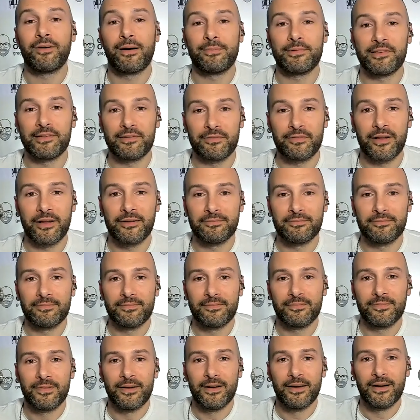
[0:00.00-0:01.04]
Robbins event.
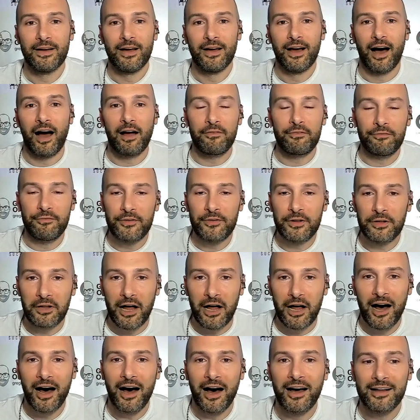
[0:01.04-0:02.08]
Really? I
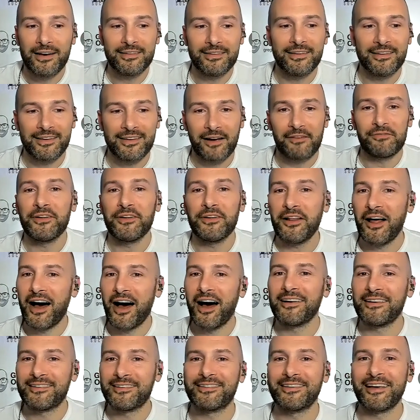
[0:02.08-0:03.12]
feel odd. I feel
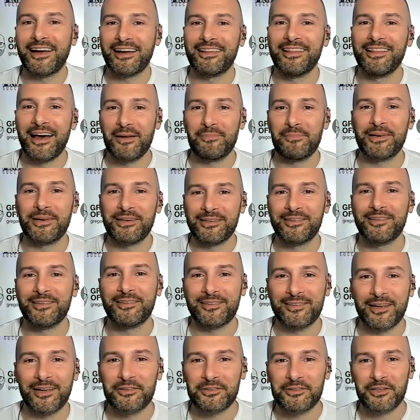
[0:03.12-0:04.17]
odd saying that because
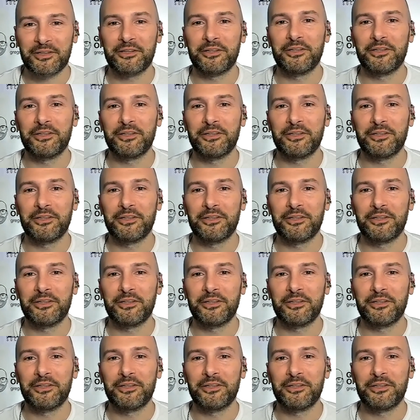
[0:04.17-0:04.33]
it's such a